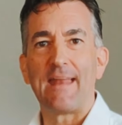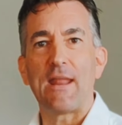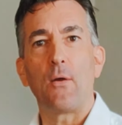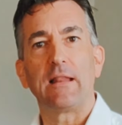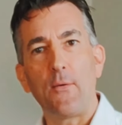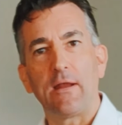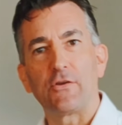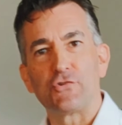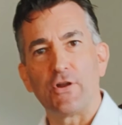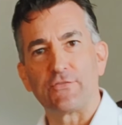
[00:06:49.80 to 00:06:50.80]
Now, allowing a
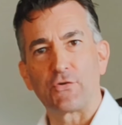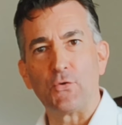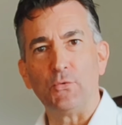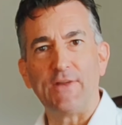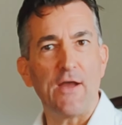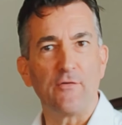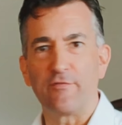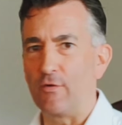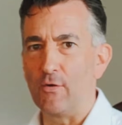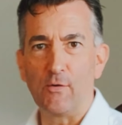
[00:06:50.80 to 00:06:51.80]
shirt to cool down
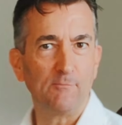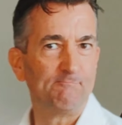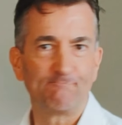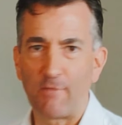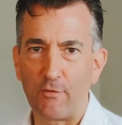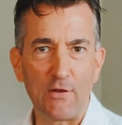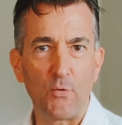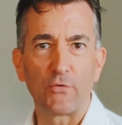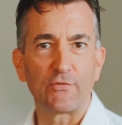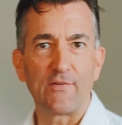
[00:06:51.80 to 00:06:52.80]
for
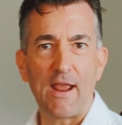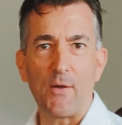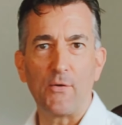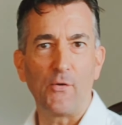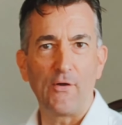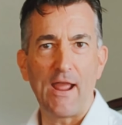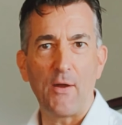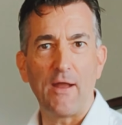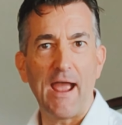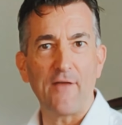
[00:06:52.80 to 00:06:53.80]
3/4 of an hour or an
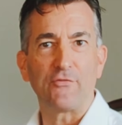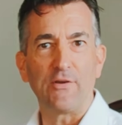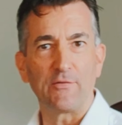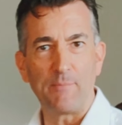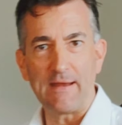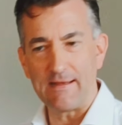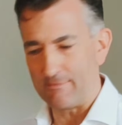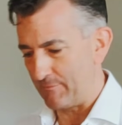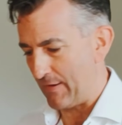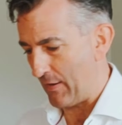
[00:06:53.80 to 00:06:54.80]
hour after it's
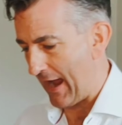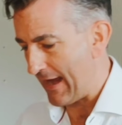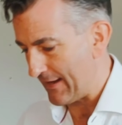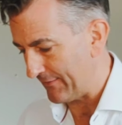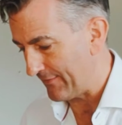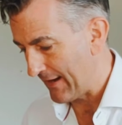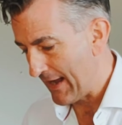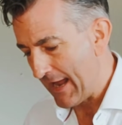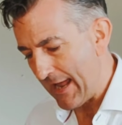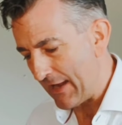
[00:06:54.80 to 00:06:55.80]
been ironed
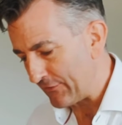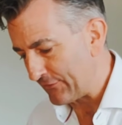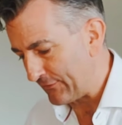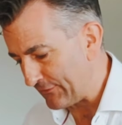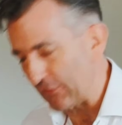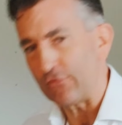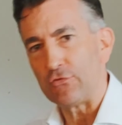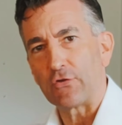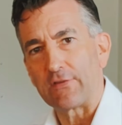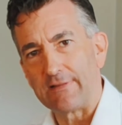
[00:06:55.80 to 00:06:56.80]
doesn't
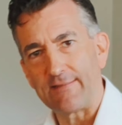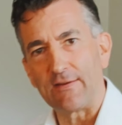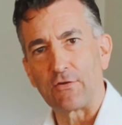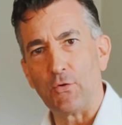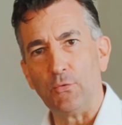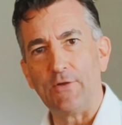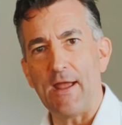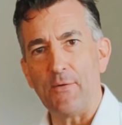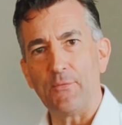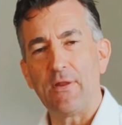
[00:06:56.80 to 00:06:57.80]
just let it cool
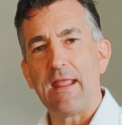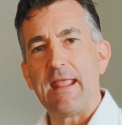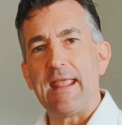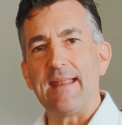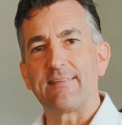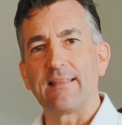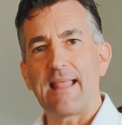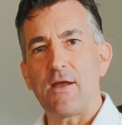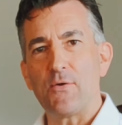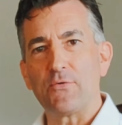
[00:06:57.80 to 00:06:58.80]
down, it
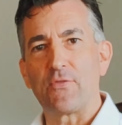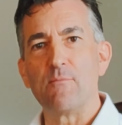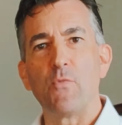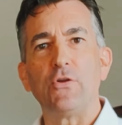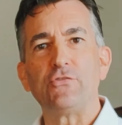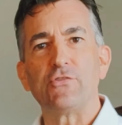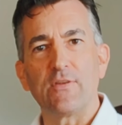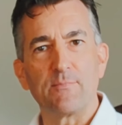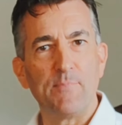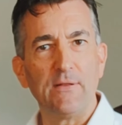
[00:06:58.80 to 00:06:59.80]
allows the moisture
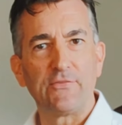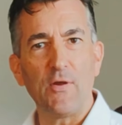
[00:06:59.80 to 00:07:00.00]
that's built